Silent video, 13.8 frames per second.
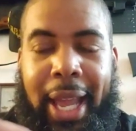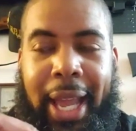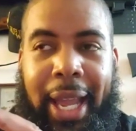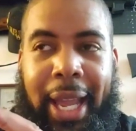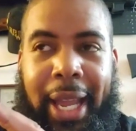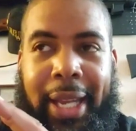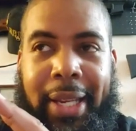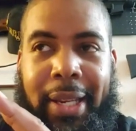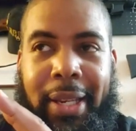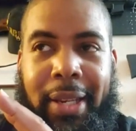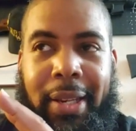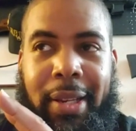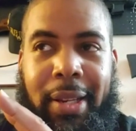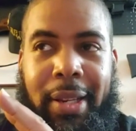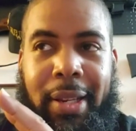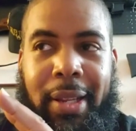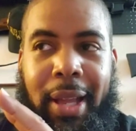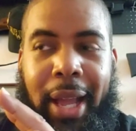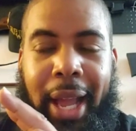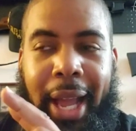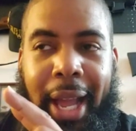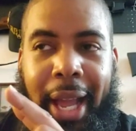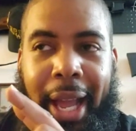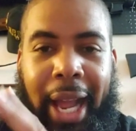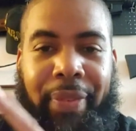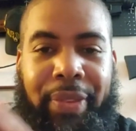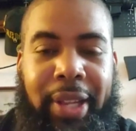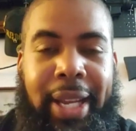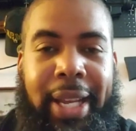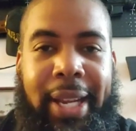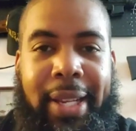and after they